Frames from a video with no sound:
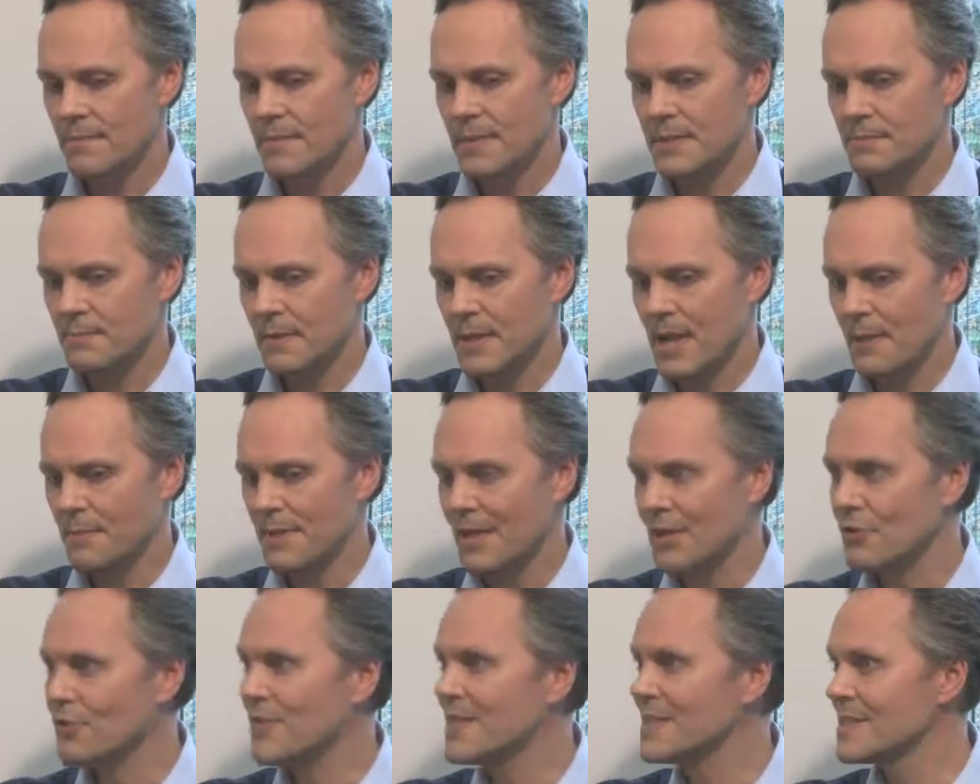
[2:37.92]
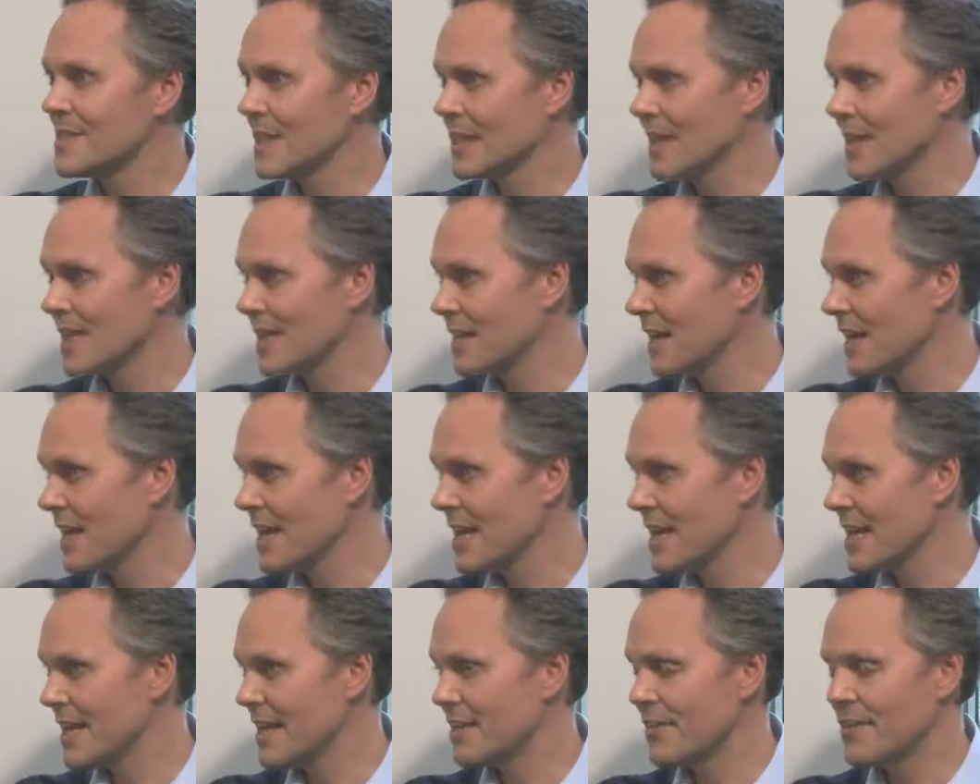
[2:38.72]
It's becoming increasingly
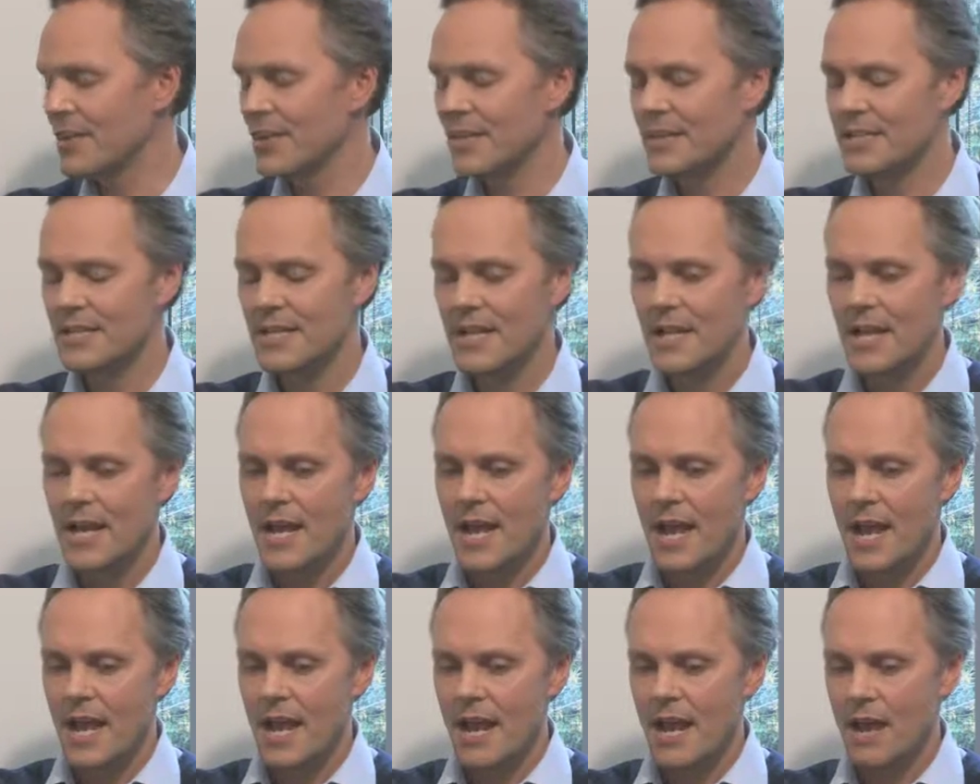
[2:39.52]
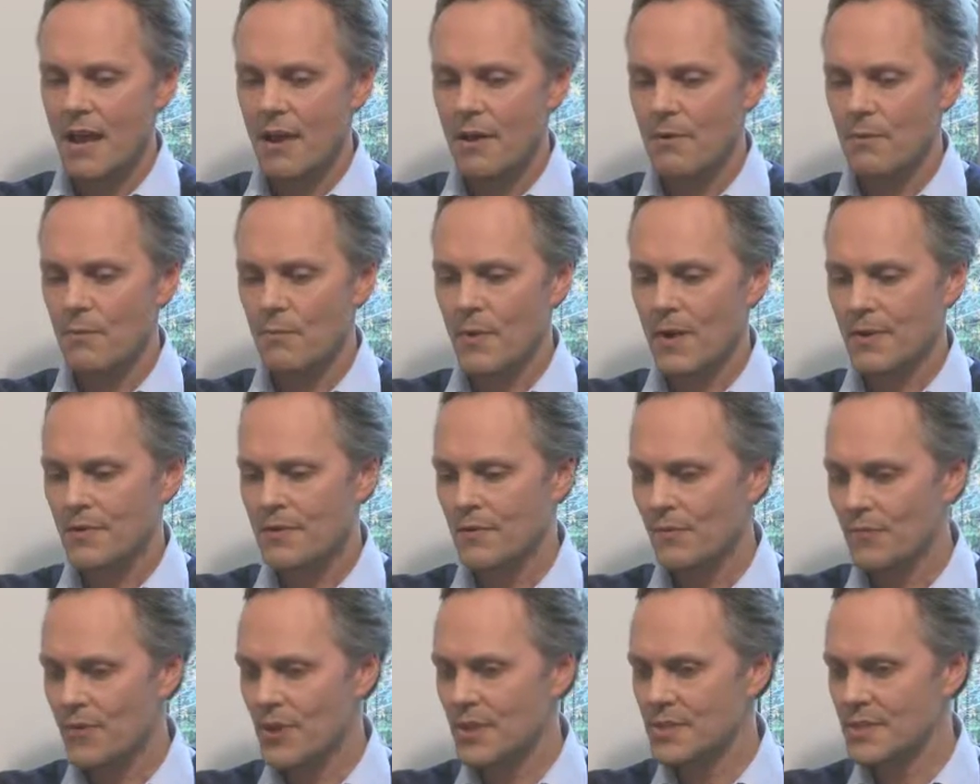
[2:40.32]
clear that one of
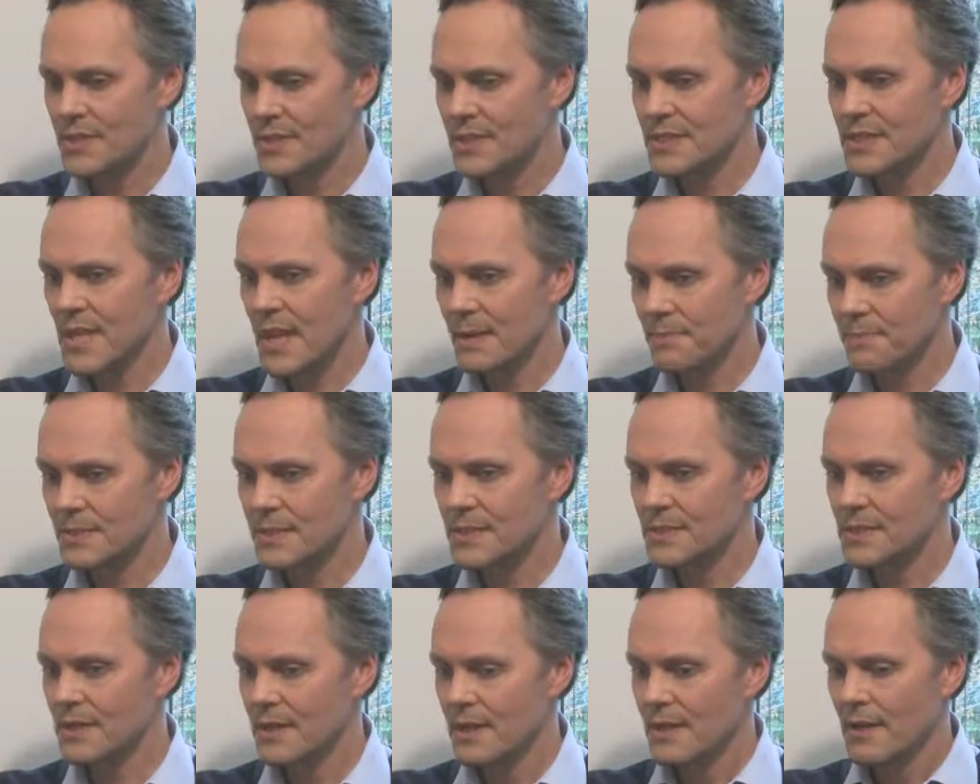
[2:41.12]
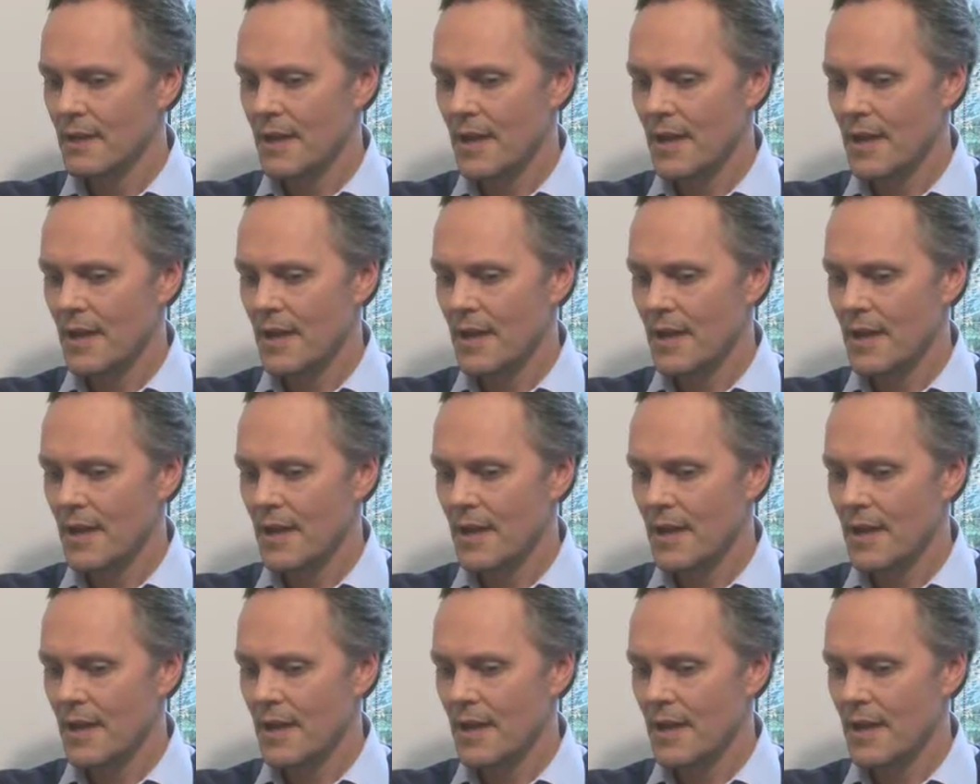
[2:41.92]
the first steps